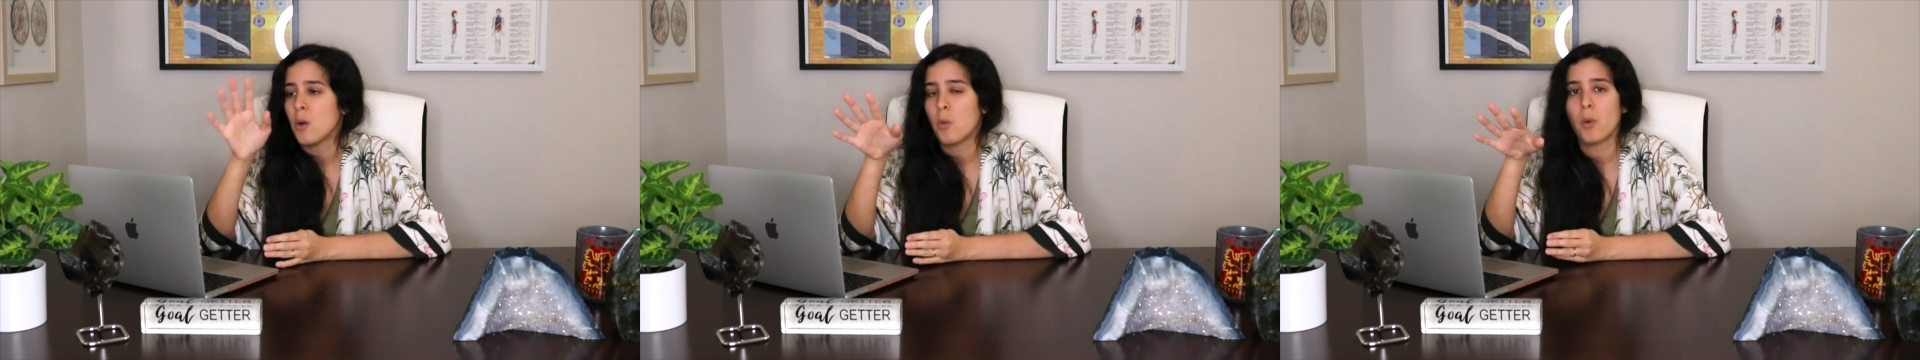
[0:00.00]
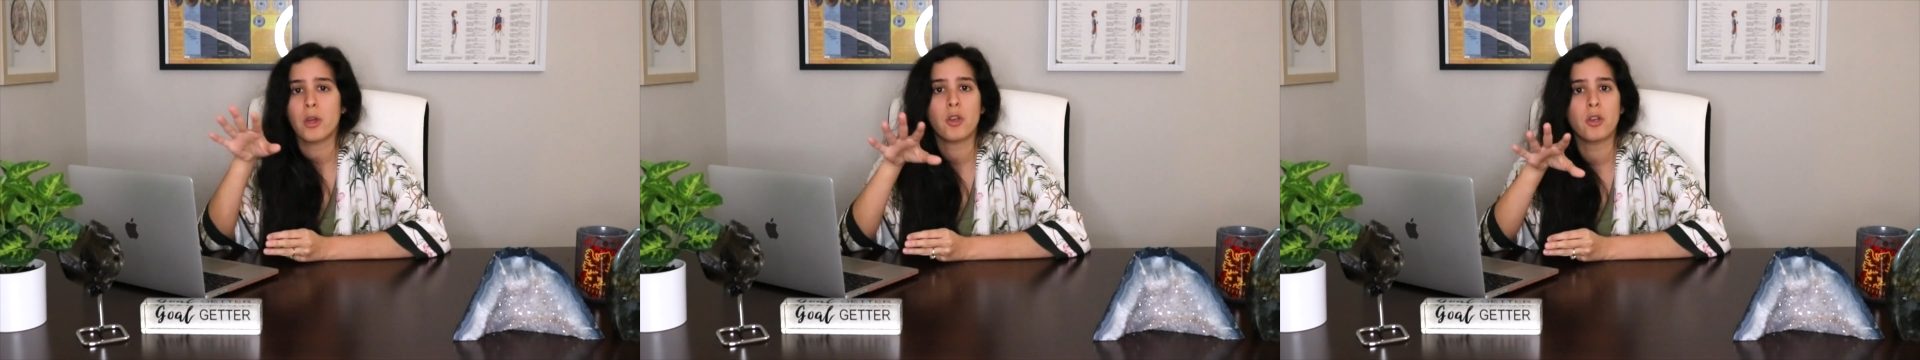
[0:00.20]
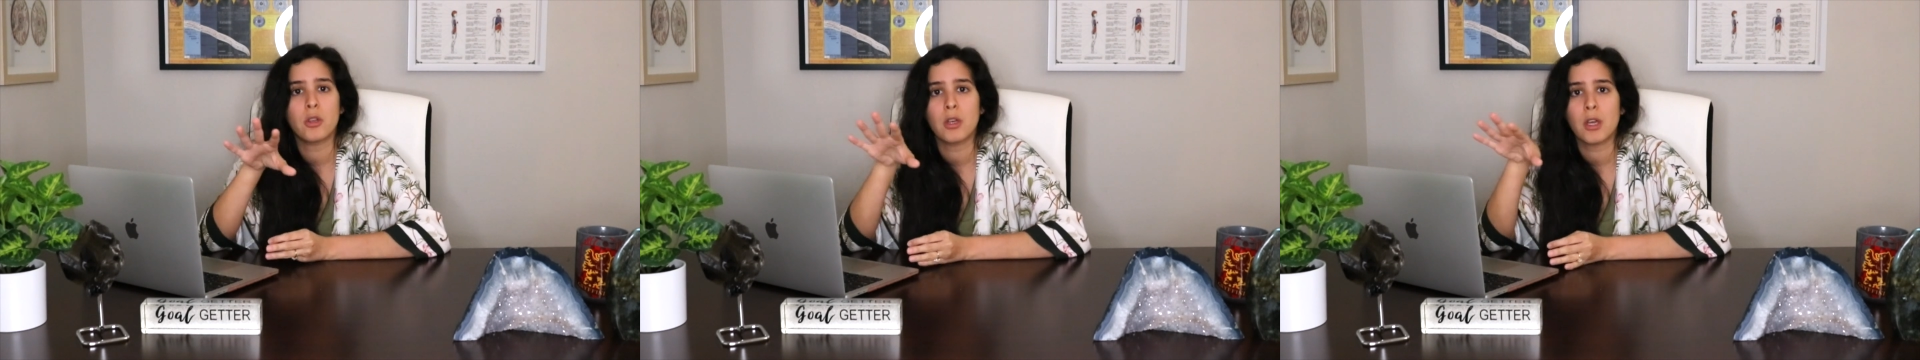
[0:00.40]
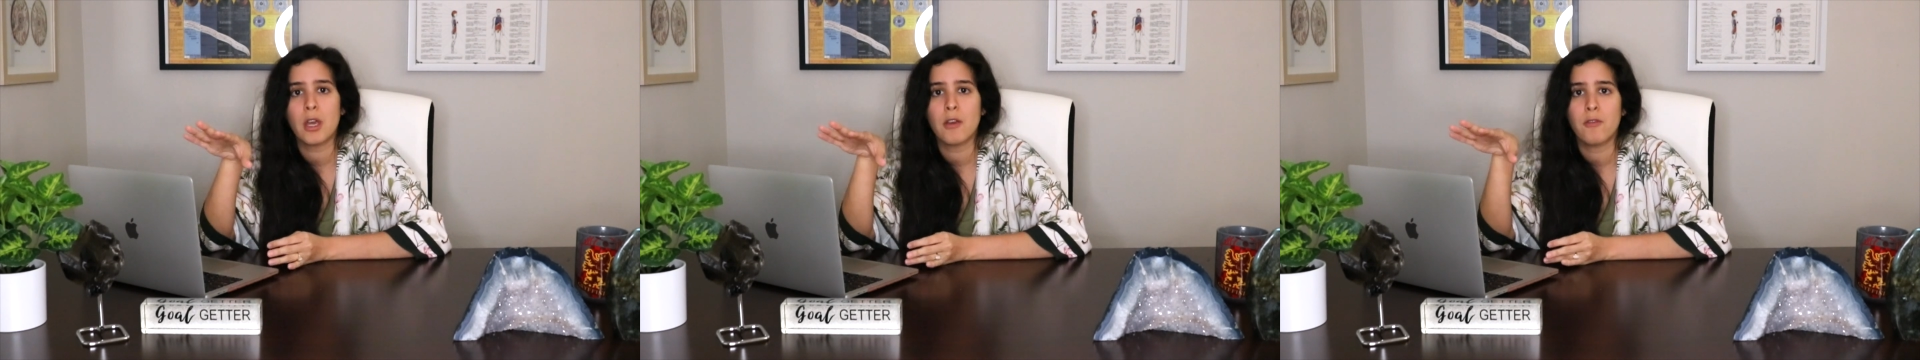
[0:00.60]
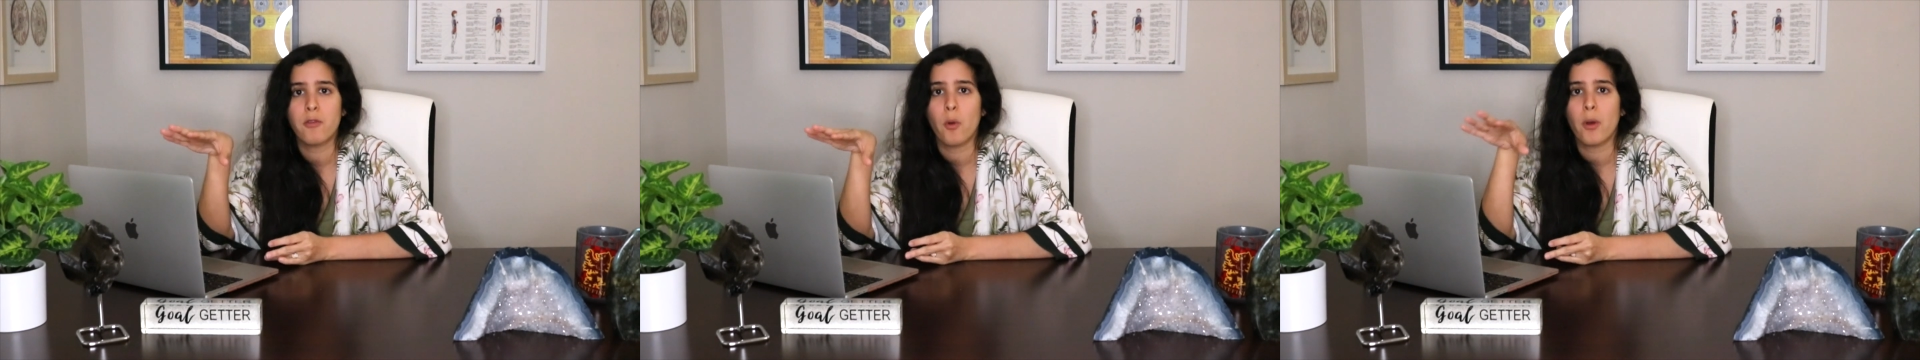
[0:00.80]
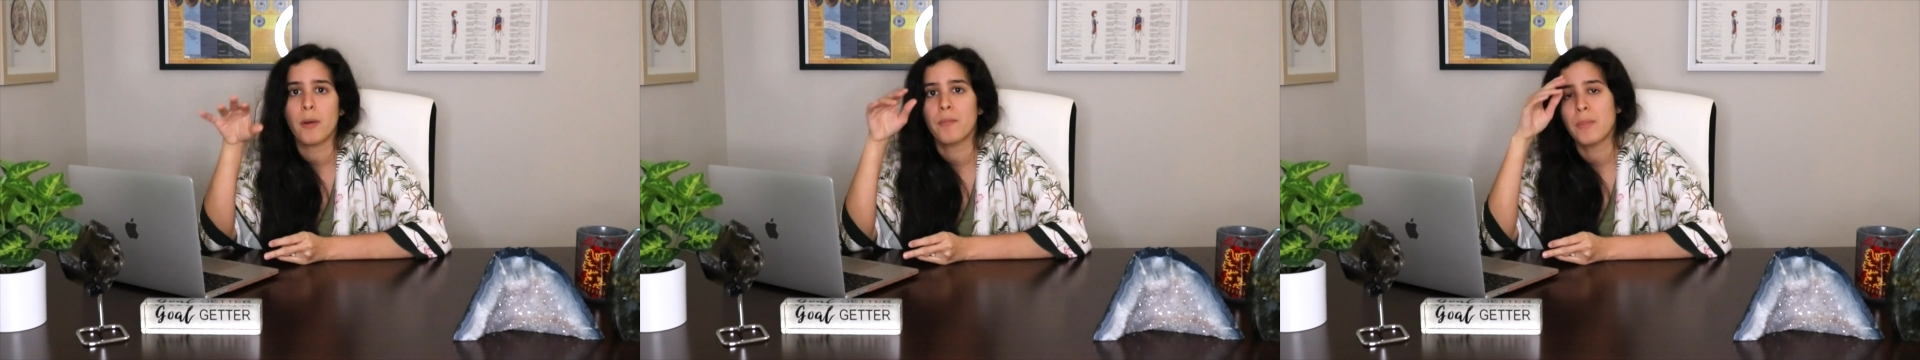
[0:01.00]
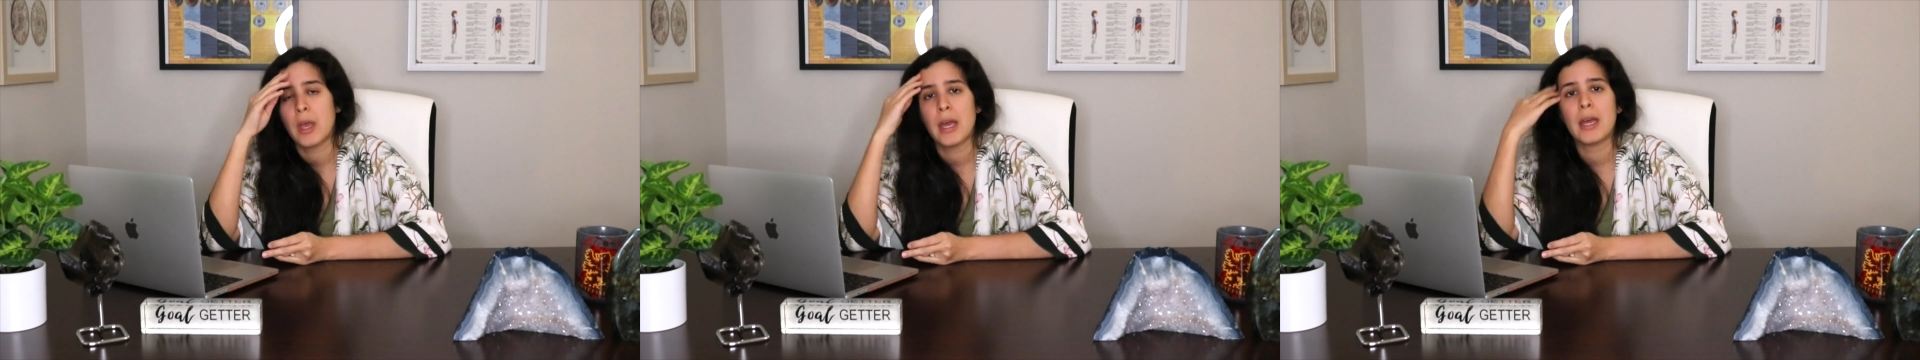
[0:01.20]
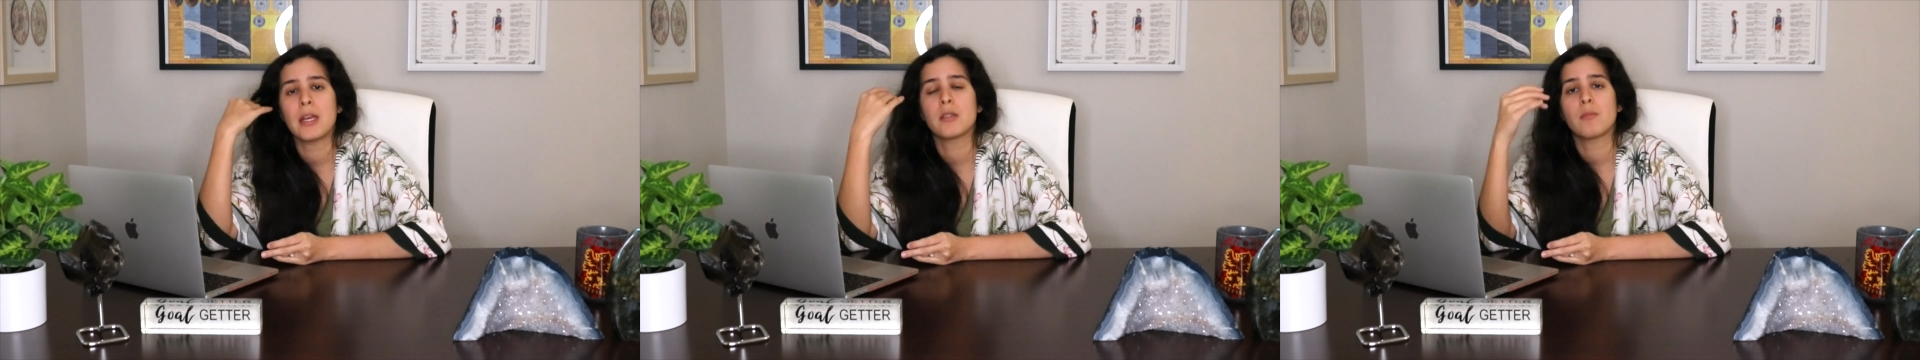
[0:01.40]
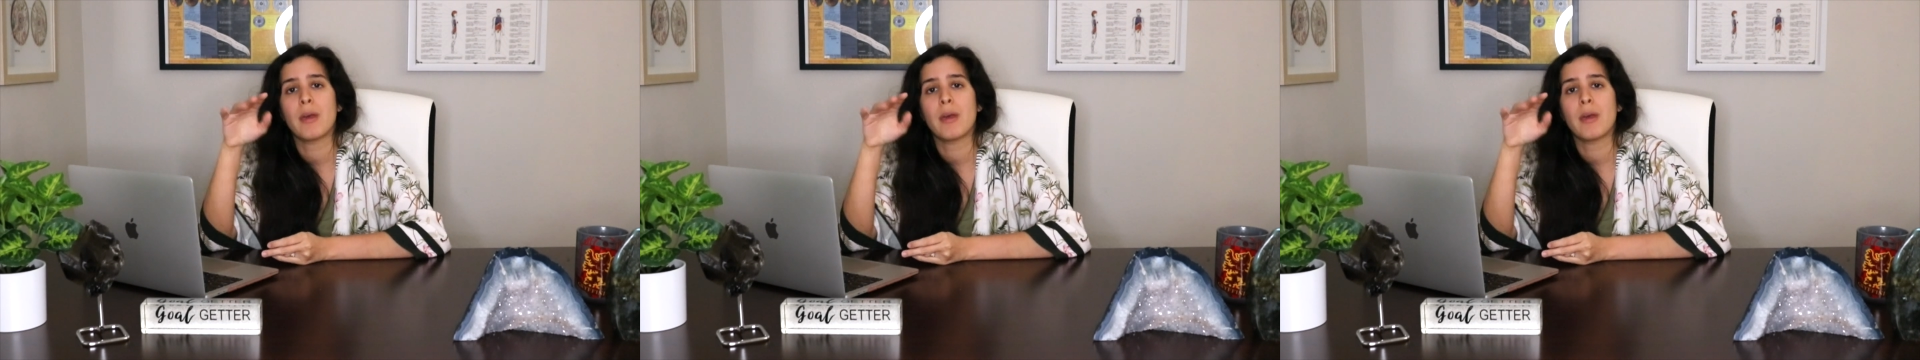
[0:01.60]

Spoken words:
What you're looking for is